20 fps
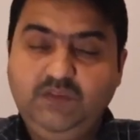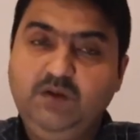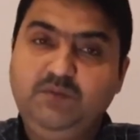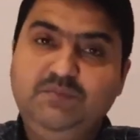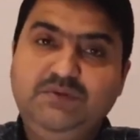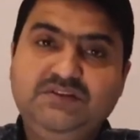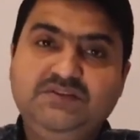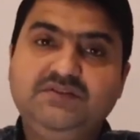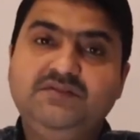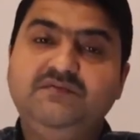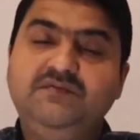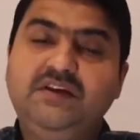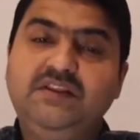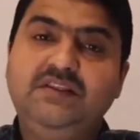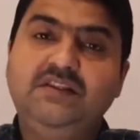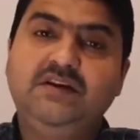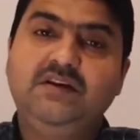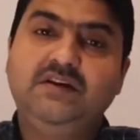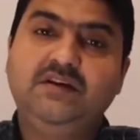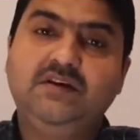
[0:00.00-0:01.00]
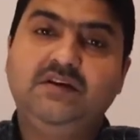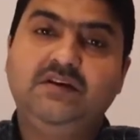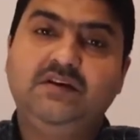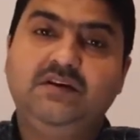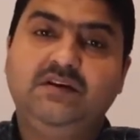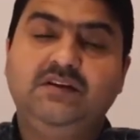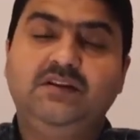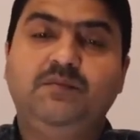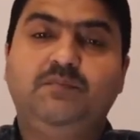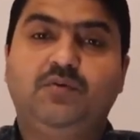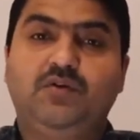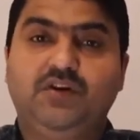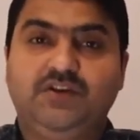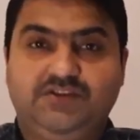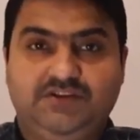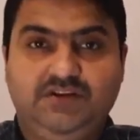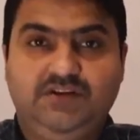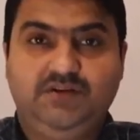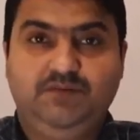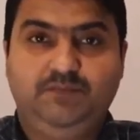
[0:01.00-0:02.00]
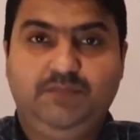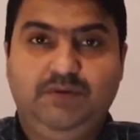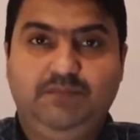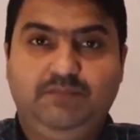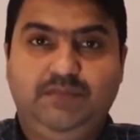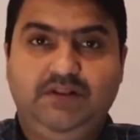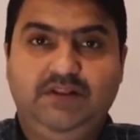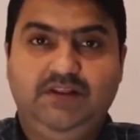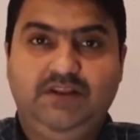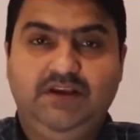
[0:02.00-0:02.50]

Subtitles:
means when the production people,